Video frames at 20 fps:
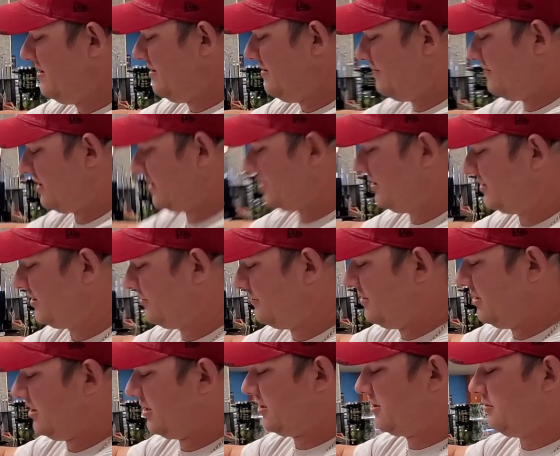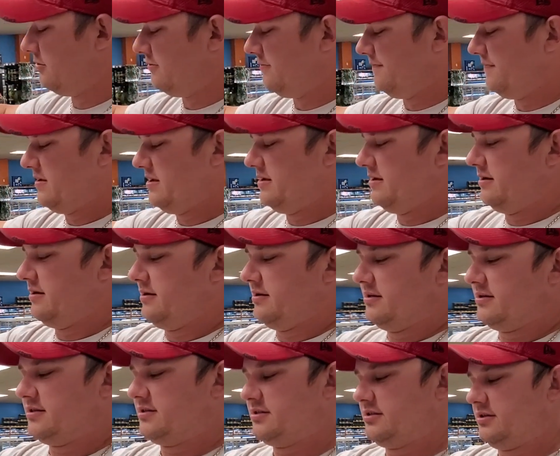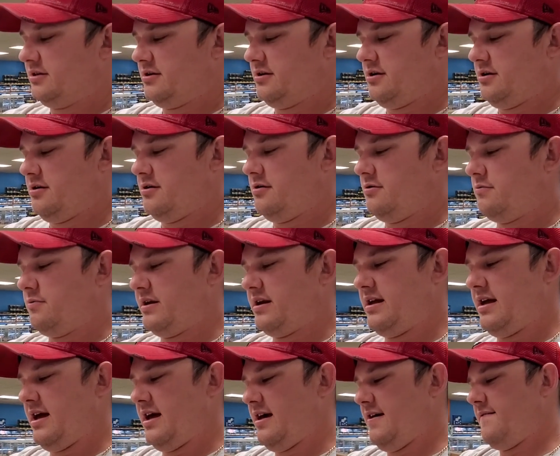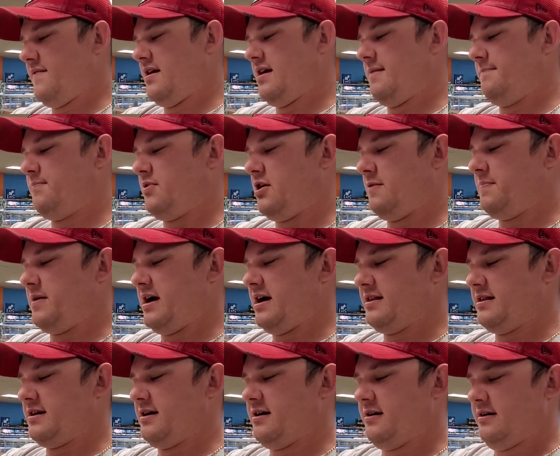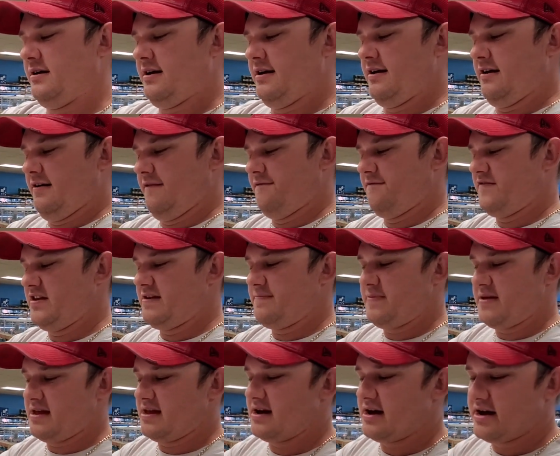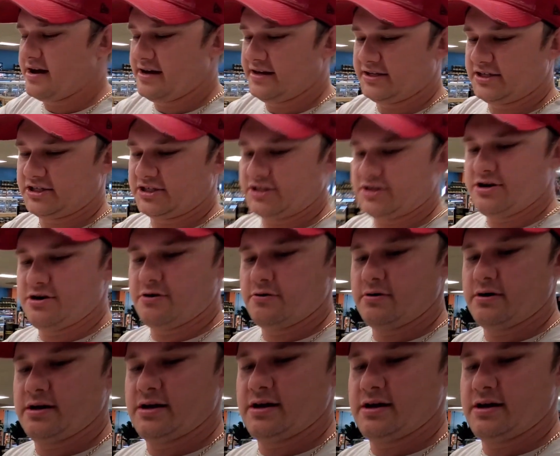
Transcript: because they're really cool. So we have a ball python VPI snow